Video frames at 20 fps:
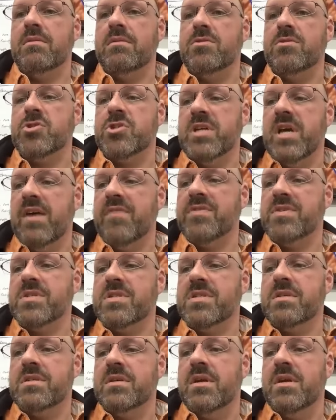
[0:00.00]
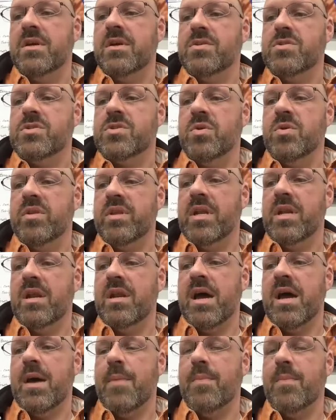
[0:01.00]
shifts so that
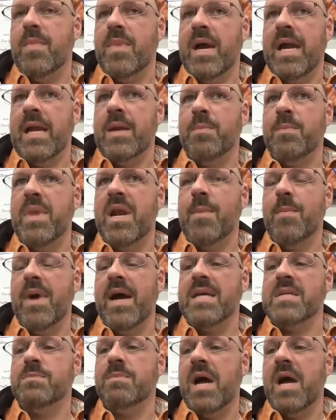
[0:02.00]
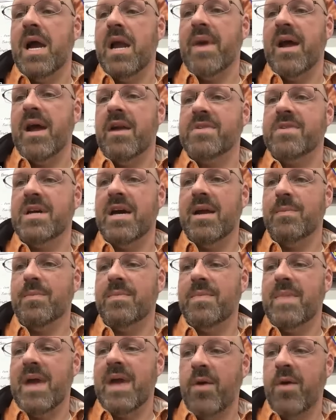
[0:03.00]
I can minimize my amount of time
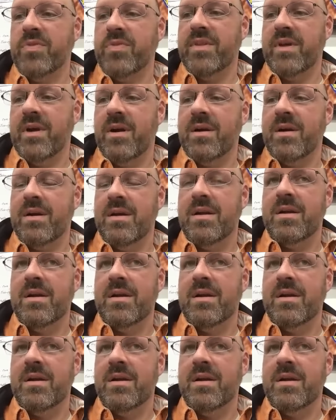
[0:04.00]
out there.